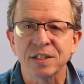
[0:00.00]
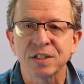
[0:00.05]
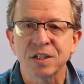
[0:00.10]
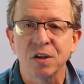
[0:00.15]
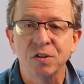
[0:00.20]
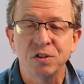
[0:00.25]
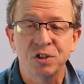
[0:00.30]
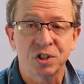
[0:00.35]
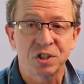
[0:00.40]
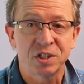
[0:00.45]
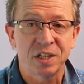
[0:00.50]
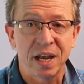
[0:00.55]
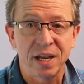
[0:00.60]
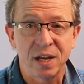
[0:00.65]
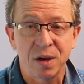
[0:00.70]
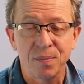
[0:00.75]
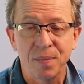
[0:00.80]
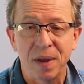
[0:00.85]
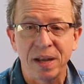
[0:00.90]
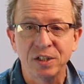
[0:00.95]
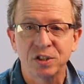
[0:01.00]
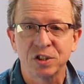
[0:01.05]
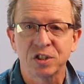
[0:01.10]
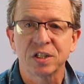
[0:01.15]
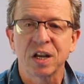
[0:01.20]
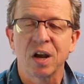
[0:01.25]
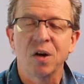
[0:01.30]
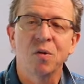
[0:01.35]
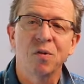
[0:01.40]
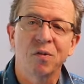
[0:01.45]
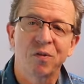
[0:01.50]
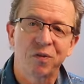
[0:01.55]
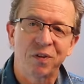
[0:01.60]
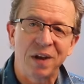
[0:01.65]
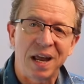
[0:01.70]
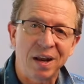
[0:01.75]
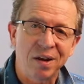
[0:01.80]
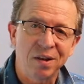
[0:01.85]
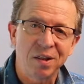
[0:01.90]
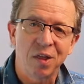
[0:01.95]
So just take a major scale,
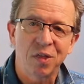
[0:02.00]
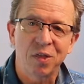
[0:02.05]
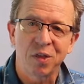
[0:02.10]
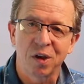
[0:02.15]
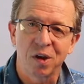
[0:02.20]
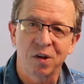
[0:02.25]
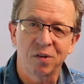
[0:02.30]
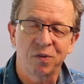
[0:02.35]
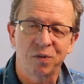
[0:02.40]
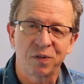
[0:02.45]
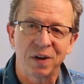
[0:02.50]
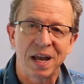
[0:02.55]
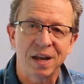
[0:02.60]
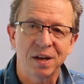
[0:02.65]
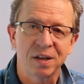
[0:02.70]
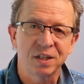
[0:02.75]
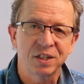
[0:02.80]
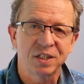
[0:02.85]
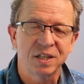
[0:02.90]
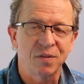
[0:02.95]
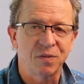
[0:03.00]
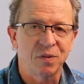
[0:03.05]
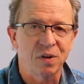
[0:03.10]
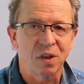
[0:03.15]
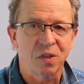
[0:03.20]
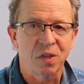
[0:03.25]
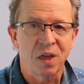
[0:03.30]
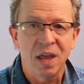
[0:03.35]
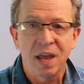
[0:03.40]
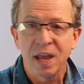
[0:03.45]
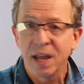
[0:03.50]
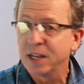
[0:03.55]
flatten the third, flatten the seventh.